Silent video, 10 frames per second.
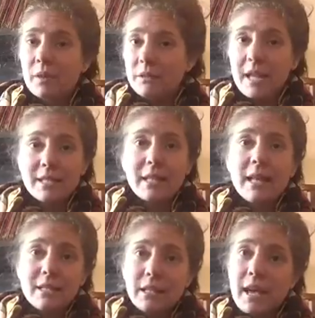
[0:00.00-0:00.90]
less and
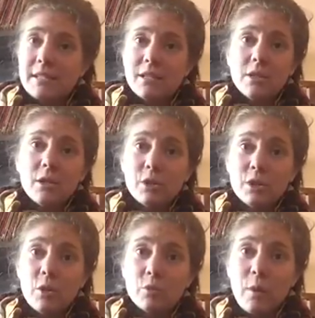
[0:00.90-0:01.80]
less and less until it
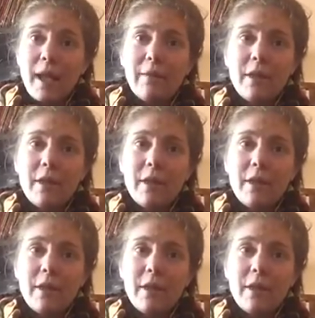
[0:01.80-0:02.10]
just goes away.